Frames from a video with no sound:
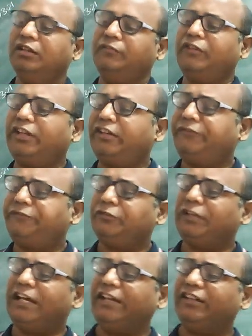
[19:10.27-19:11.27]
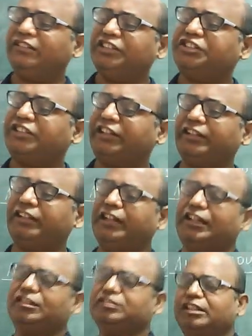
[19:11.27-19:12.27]
very few lion, Asiatic
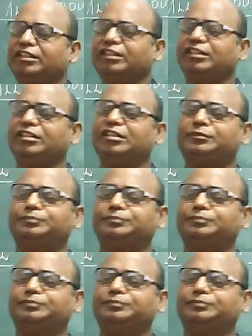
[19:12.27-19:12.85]
lions are there.